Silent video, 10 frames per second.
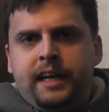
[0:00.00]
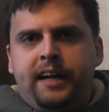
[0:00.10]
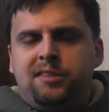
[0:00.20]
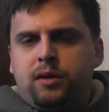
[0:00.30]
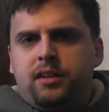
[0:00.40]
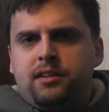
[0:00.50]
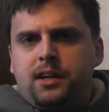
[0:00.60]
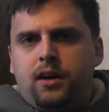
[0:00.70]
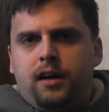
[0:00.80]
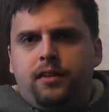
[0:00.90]
He's one of those
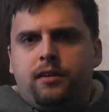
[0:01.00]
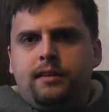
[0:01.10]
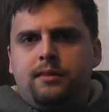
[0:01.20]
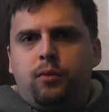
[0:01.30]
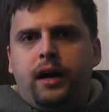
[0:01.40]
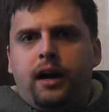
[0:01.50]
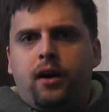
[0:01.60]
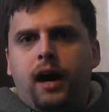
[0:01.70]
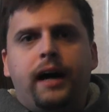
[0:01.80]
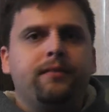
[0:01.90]
authors
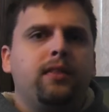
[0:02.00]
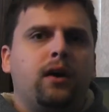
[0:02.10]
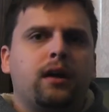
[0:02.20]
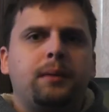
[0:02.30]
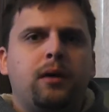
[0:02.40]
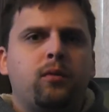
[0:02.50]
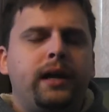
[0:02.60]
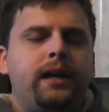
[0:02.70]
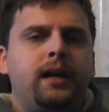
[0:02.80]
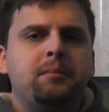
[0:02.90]
where I've thought about
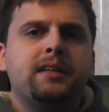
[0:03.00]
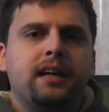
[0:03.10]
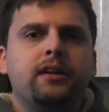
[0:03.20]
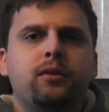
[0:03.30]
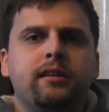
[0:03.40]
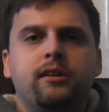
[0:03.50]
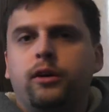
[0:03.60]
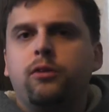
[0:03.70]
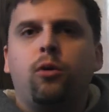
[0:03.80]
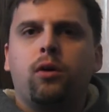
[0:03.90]
reading him because I do
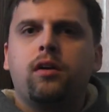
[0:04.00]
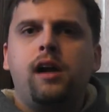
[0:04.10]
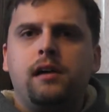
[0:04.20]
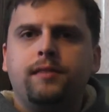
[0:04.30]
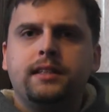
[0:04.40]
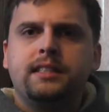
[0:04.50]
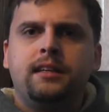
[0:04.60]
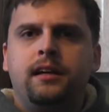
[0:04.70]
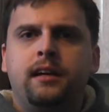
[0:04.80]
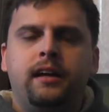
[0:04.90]
enjoy horror
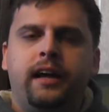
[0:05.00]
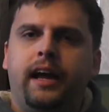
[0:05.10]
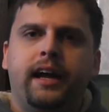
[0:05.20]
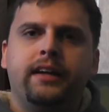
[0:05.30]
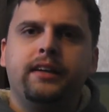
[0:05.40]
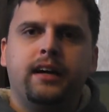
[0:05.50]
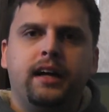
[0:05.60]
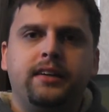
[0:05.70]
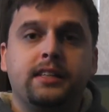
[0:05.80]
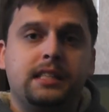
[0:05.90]
novels, and
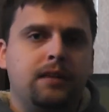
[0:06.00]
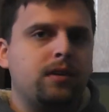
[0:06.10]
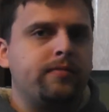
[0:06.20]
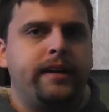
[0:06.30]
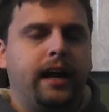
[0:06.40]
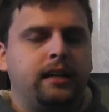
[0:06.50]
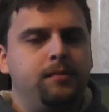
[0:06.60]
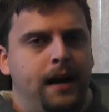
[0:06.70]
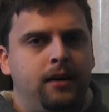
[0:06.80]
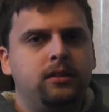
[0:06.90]
just never have checked
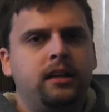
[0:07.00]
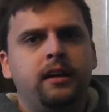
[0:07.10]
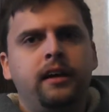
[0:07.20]
him out.